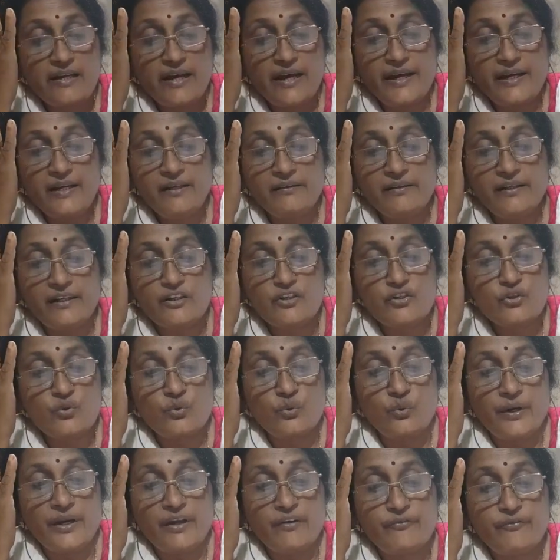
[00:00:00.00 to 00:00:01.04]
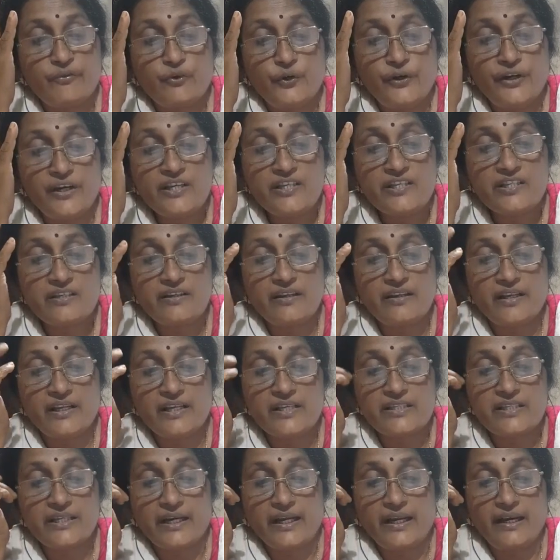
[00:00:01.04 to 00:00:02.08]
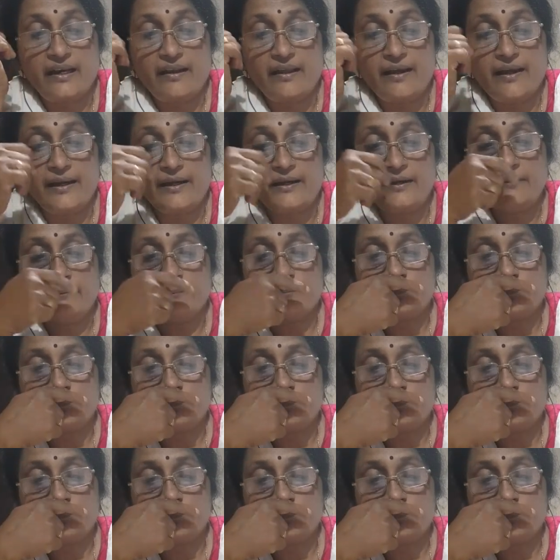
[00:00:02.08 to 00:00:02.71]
line there is no FOS. In the second line